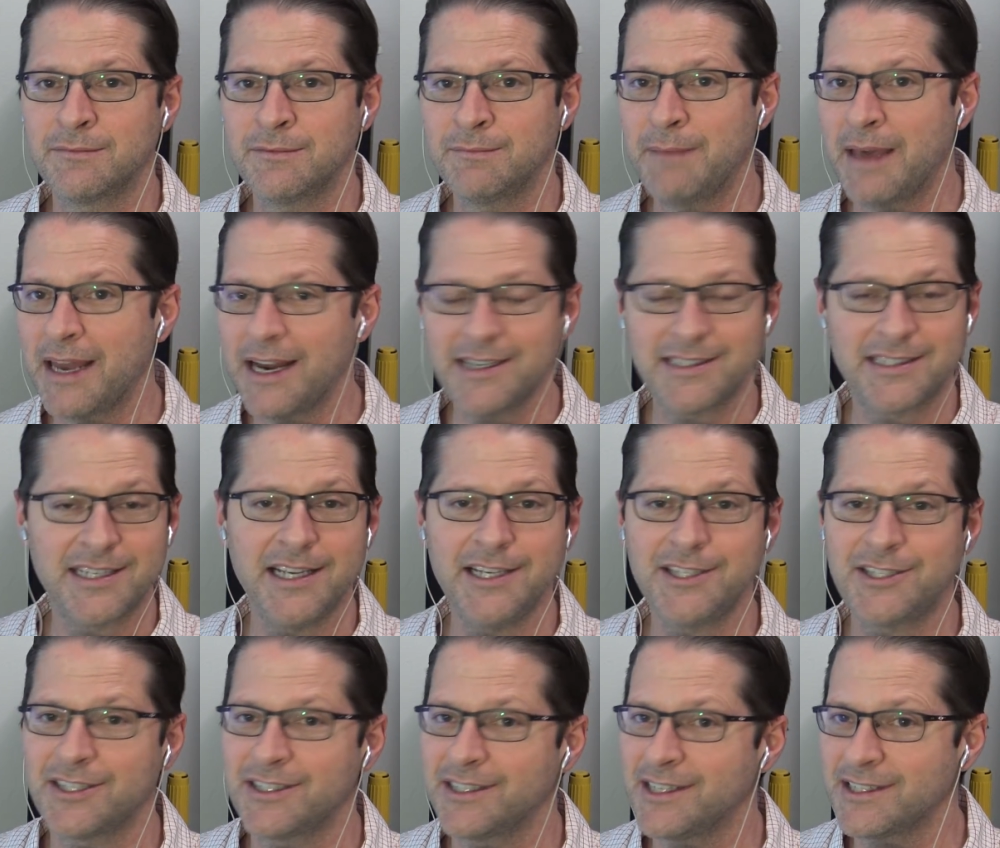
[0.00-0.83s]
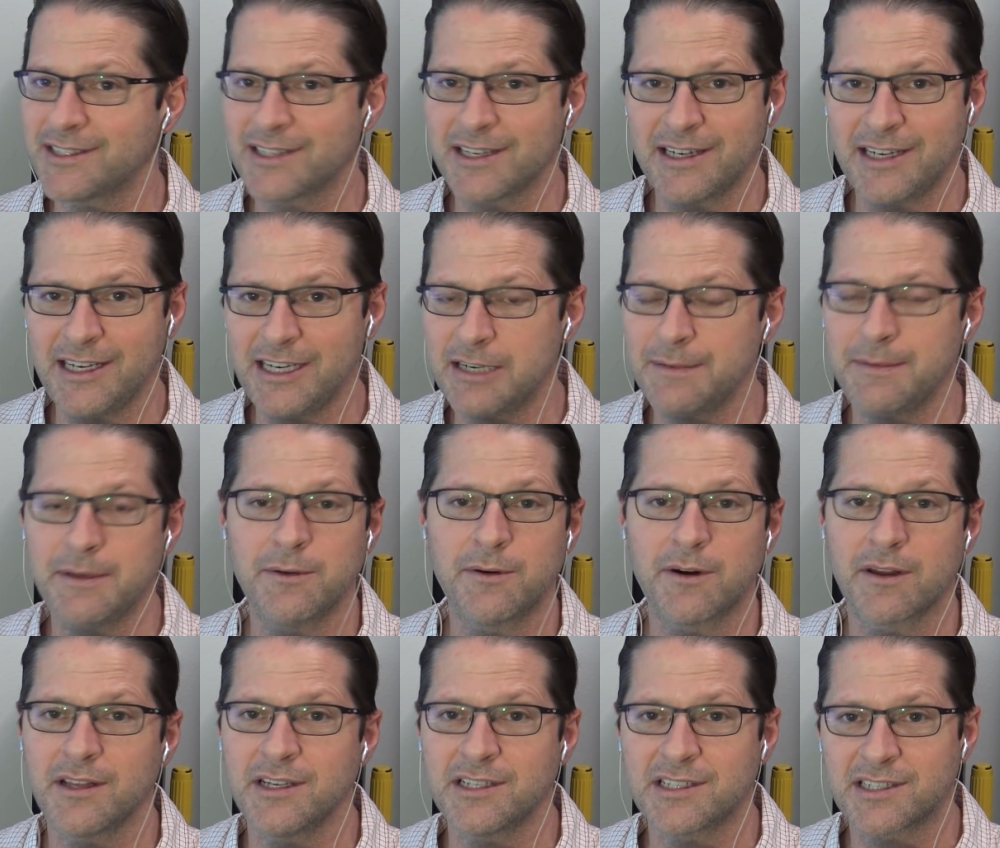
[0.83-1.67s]
Meditation doesn't need to be
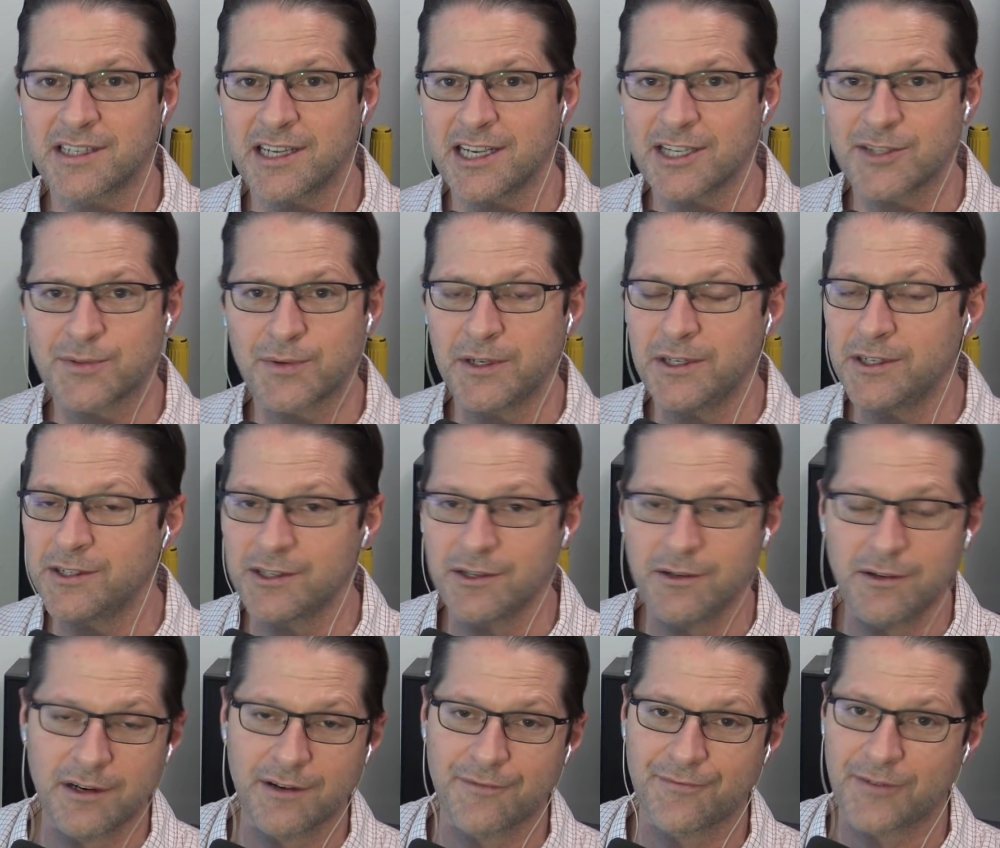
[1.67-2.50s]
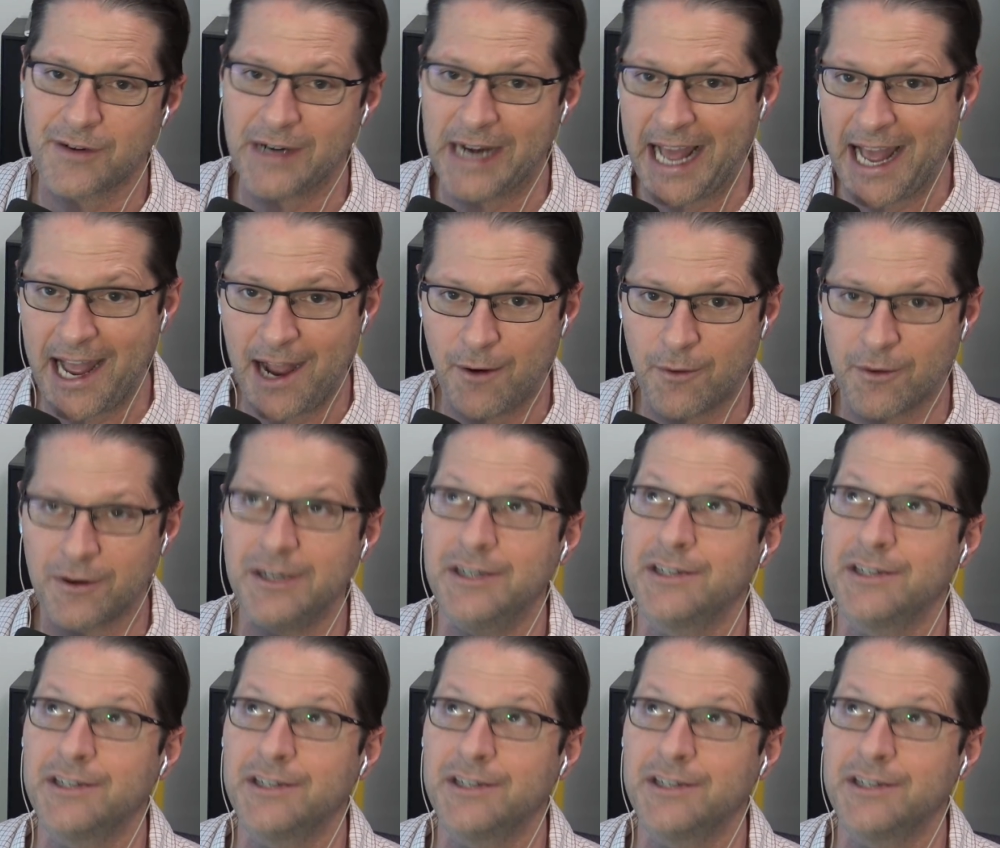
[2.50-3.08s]
one of these things where you're doing it for an hour.